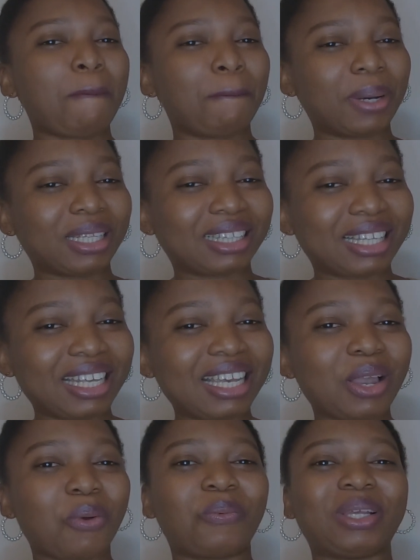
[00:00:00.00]

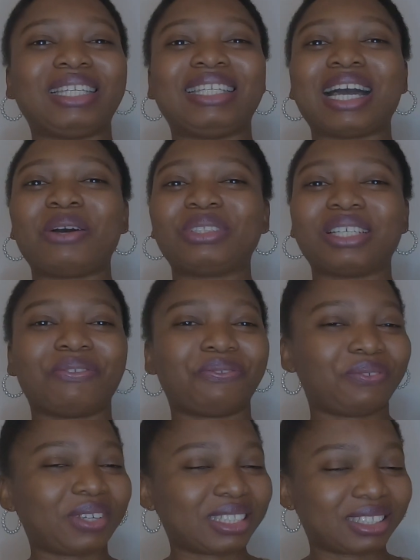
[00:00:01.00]
monthly without a
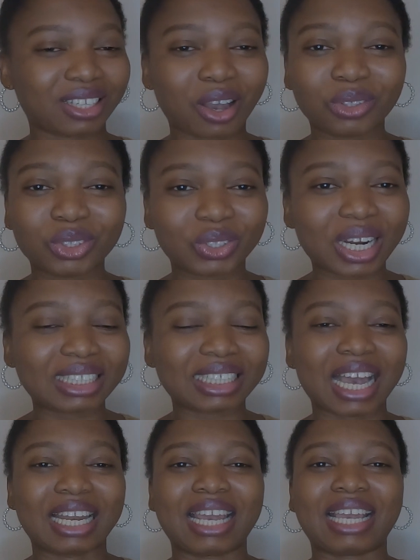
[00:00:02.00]
fixed contract,
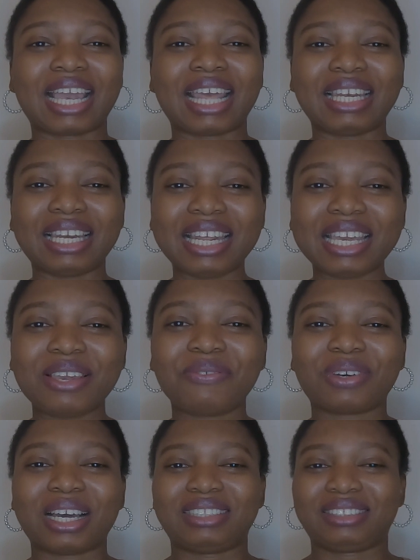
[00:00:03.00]
and I can
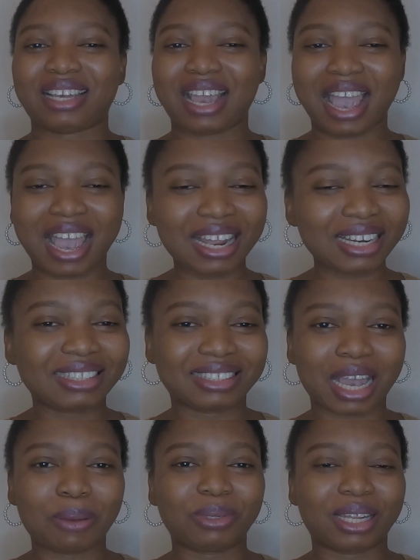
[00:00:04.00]
leave at any
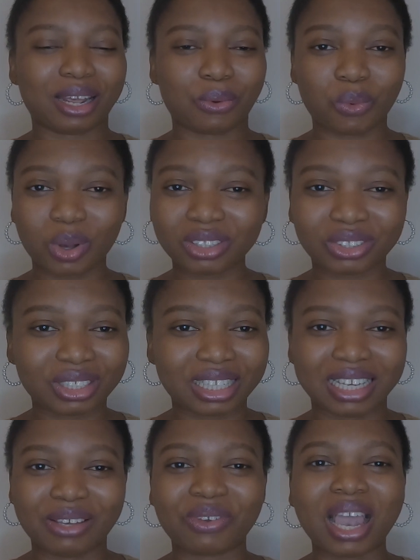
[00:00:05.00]
time that I want to
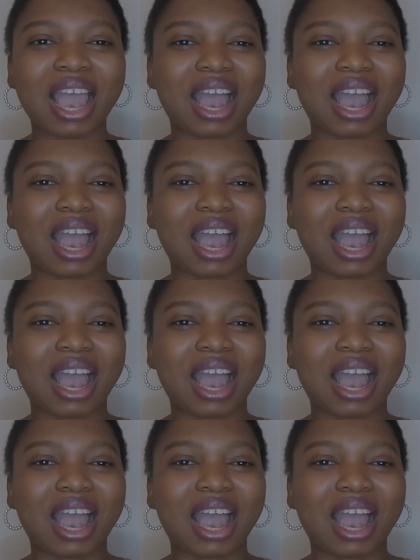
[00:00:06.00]
leave.